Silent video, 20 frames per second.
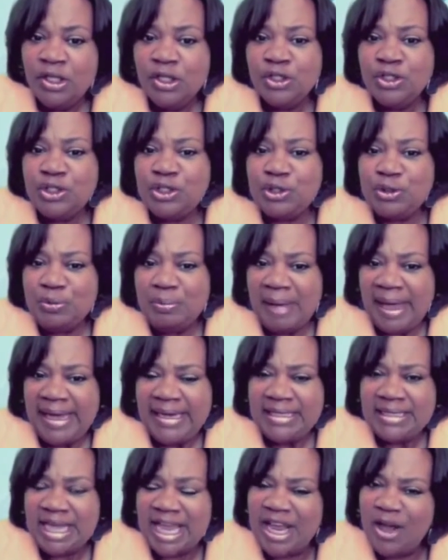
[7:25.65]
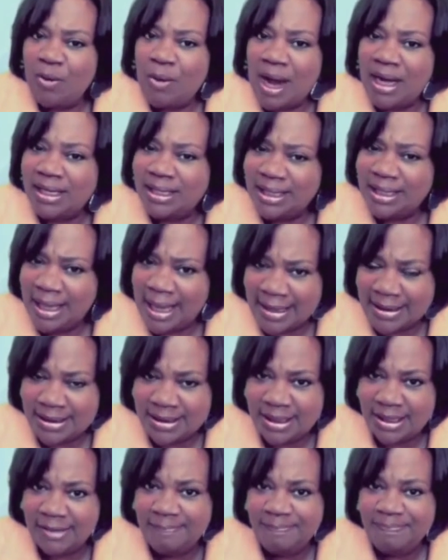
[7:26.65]
to maintain quality
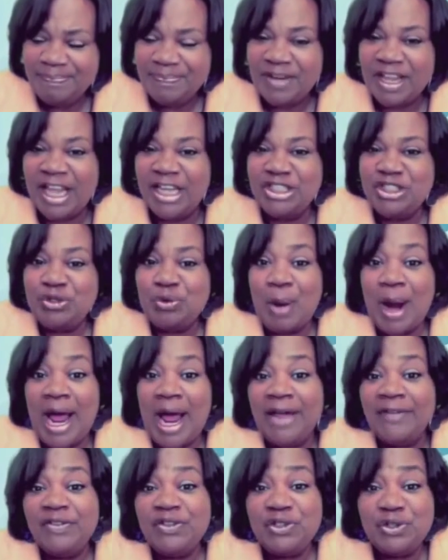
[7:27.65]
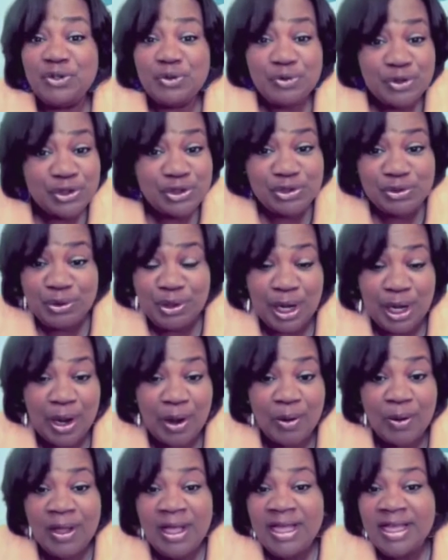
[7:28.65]
content and drive to the
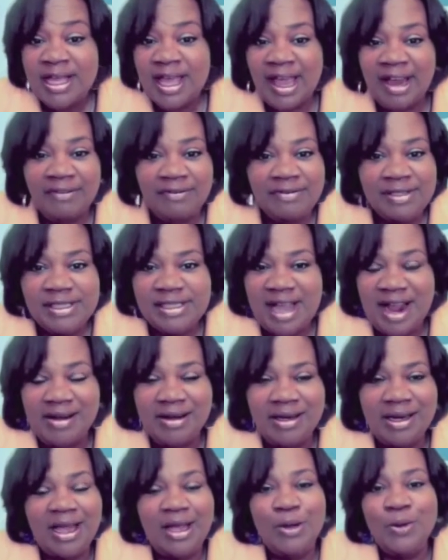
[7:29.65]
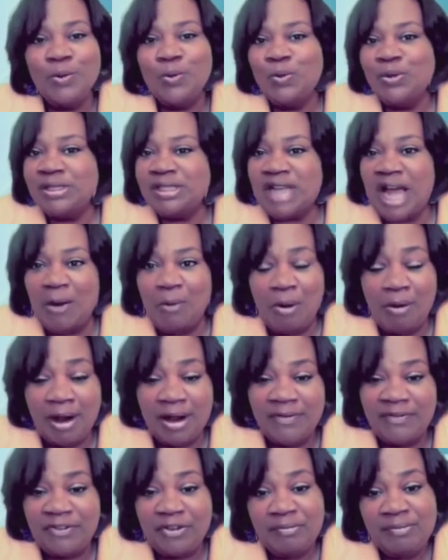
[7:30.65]
studio every Saturday was not working
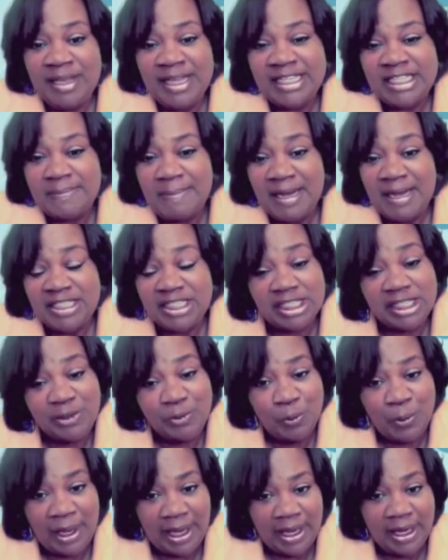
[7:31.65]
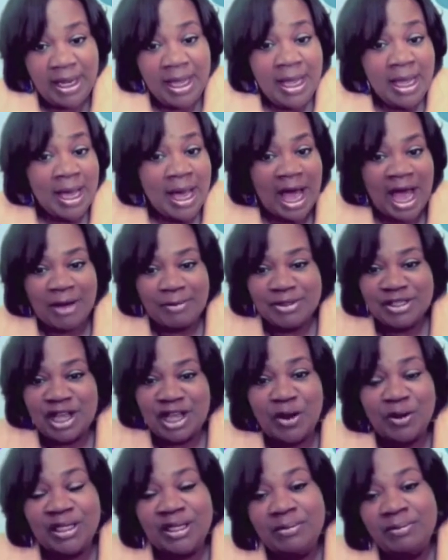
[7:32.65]
for me, especially when I was
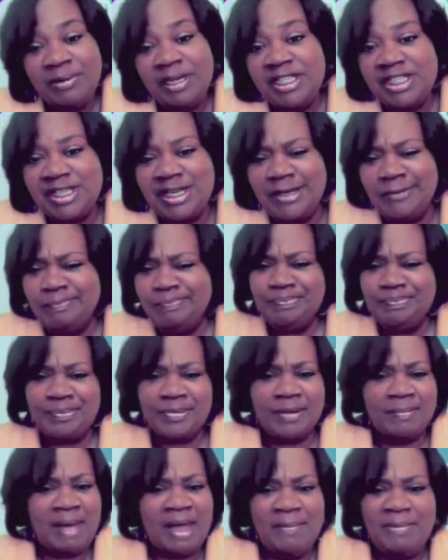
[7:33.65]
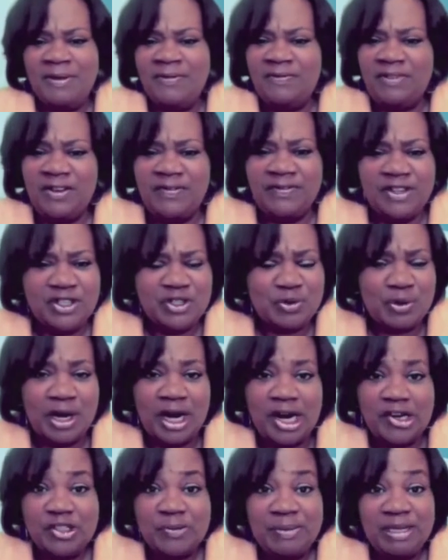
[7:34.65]
only reaching maybe 50 to
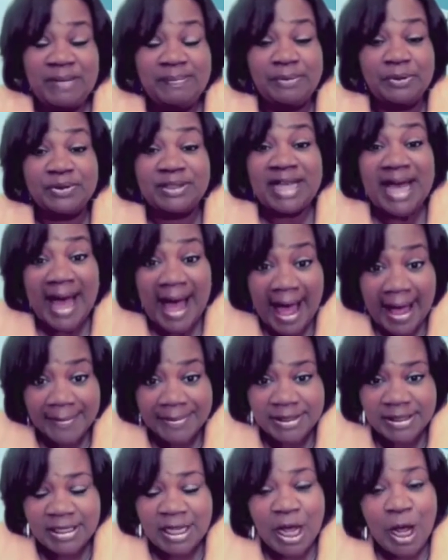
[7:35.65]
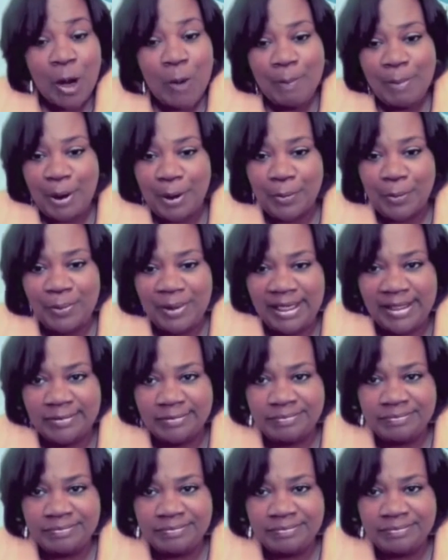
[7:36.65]
100 people tops per week.